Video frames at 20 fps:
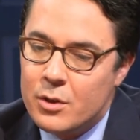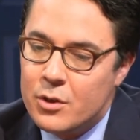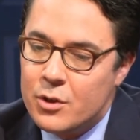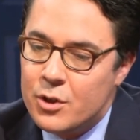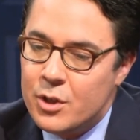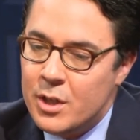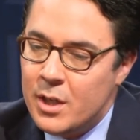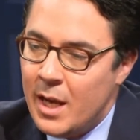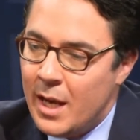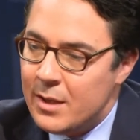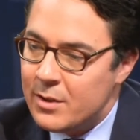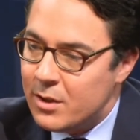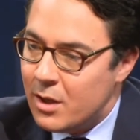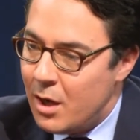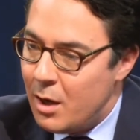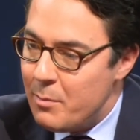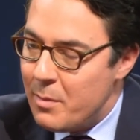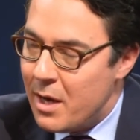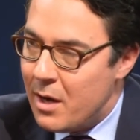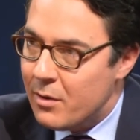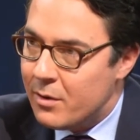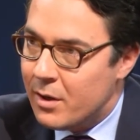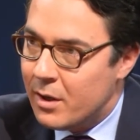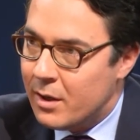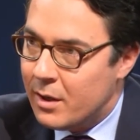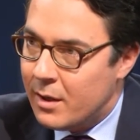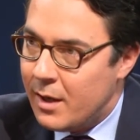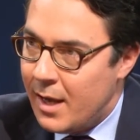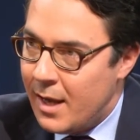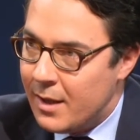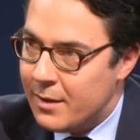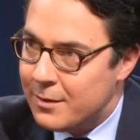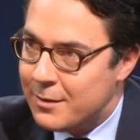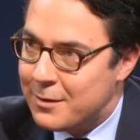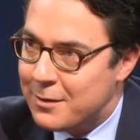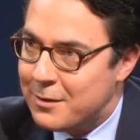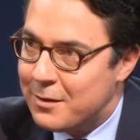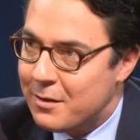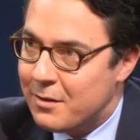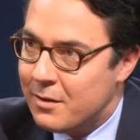She has come out
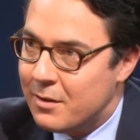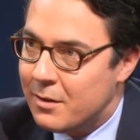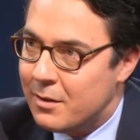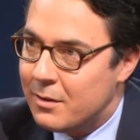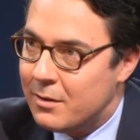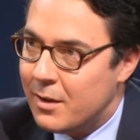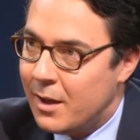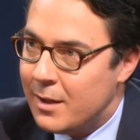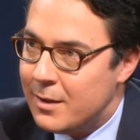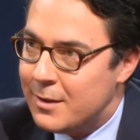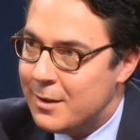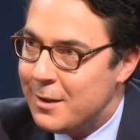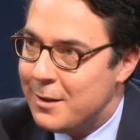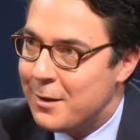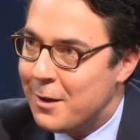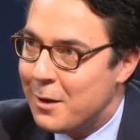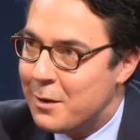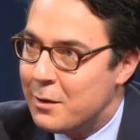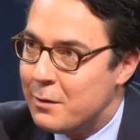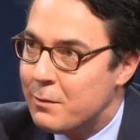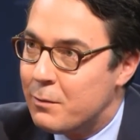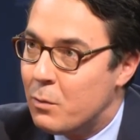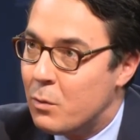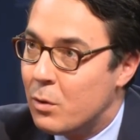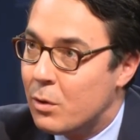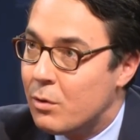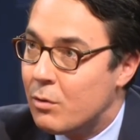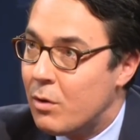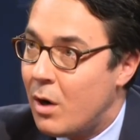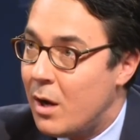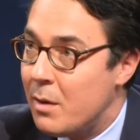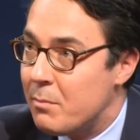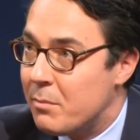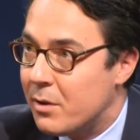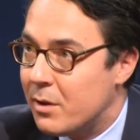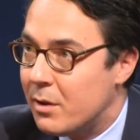against the 1994 crime